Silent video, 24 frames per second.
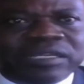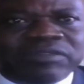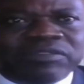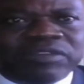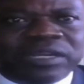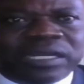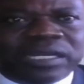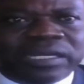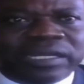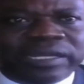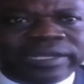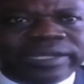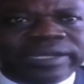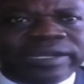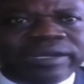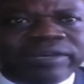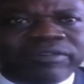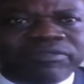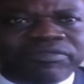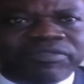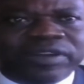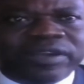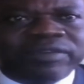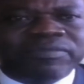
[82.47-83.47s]
giving an
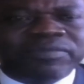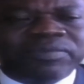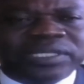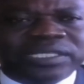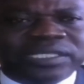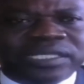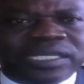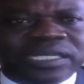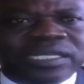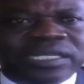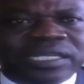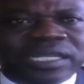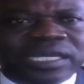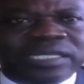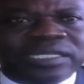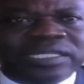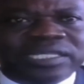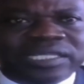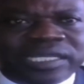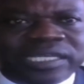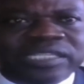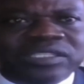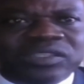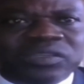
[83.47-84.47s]
error of 5%,
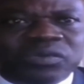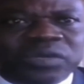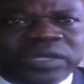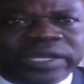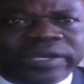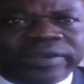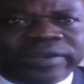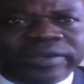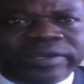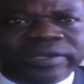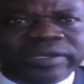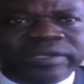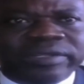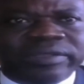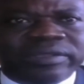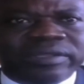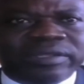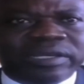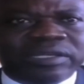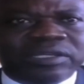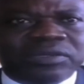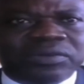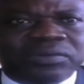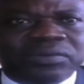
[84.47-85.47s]
that yes, we are ready.
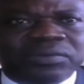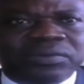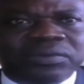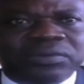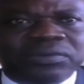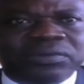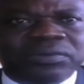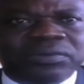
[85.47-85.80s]
Thank you.